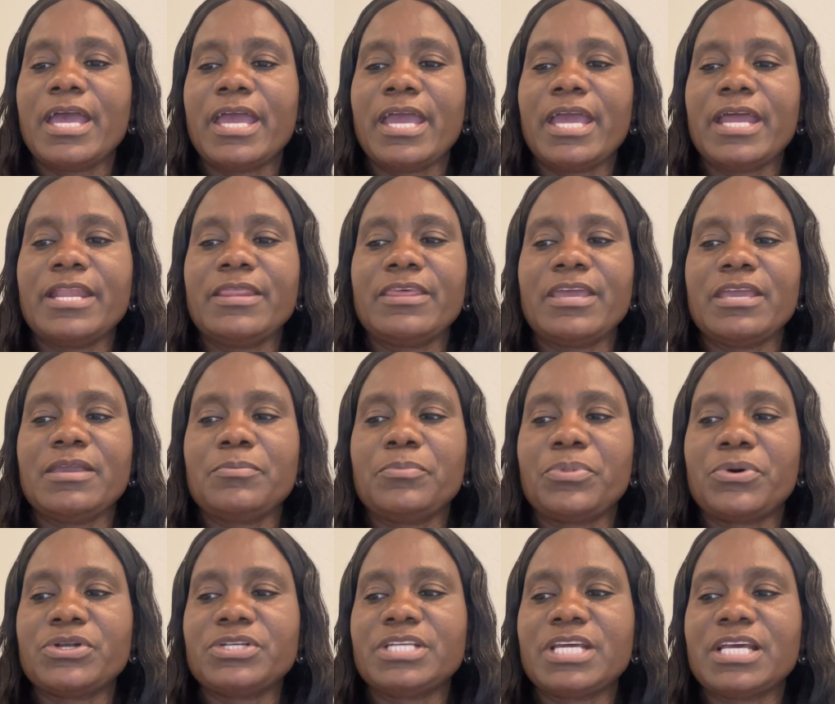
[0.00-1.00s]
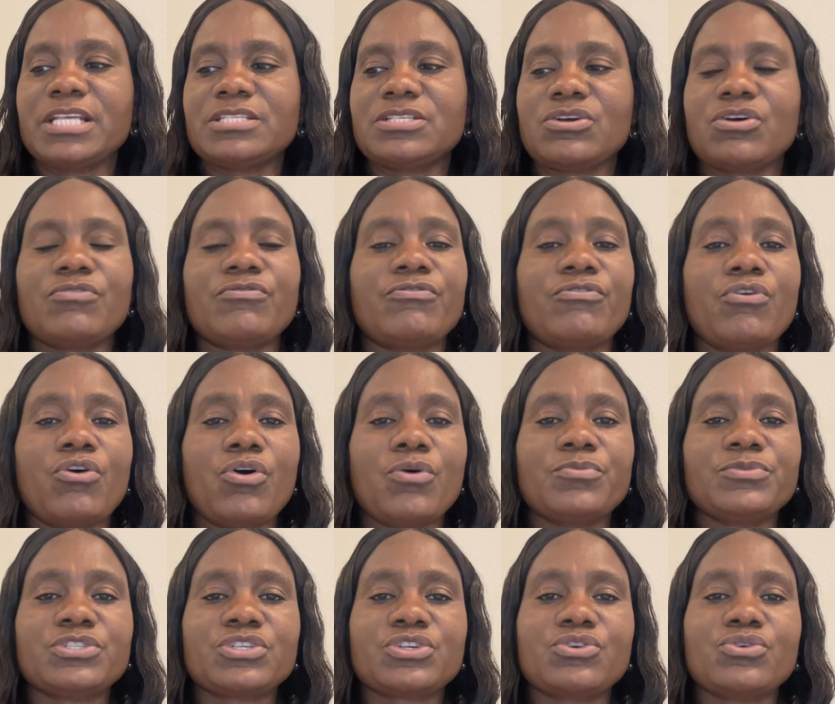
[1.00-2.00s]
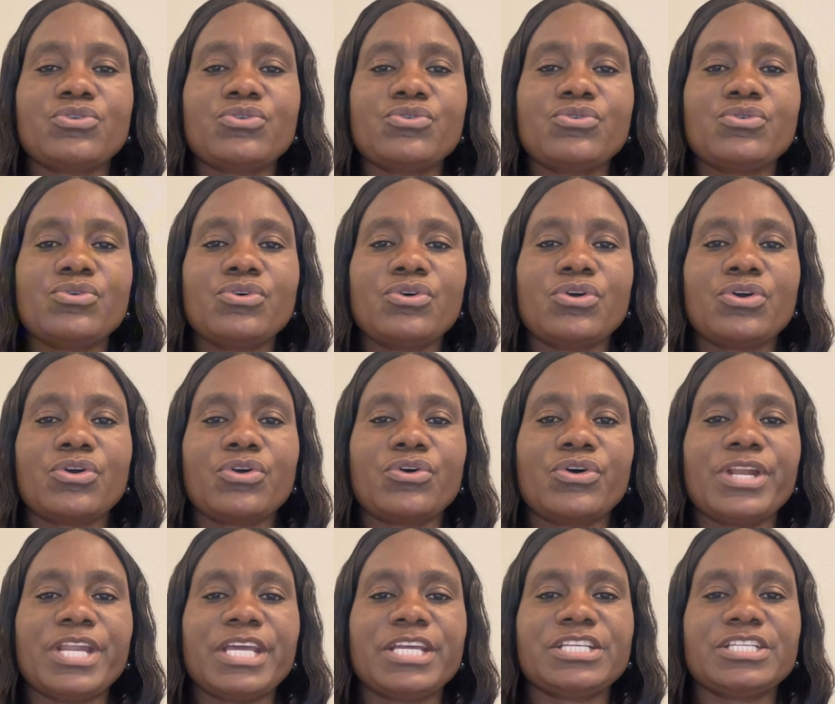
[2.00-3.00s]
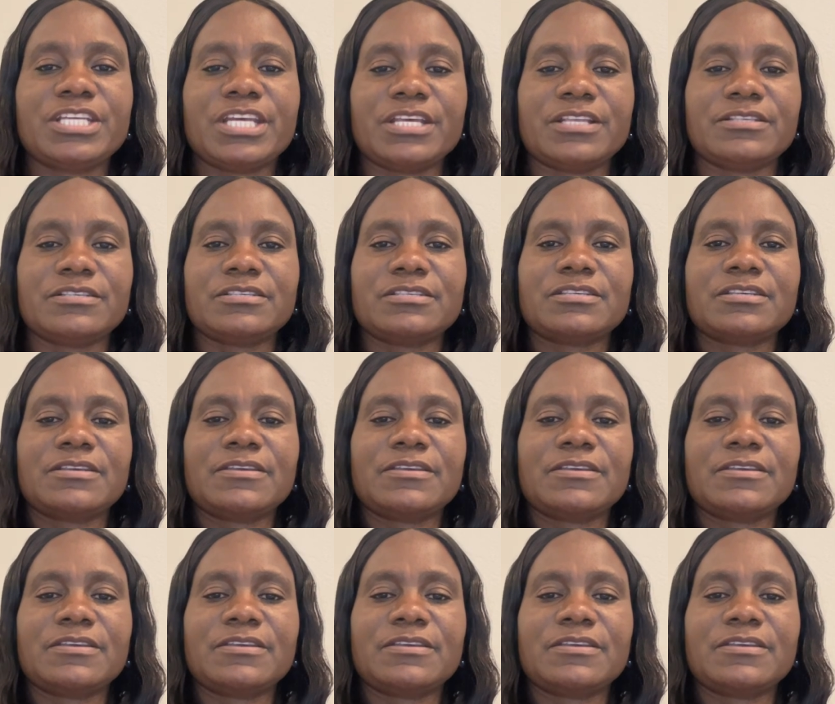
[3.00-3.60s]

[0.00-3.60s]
and the importance of homeschool connections.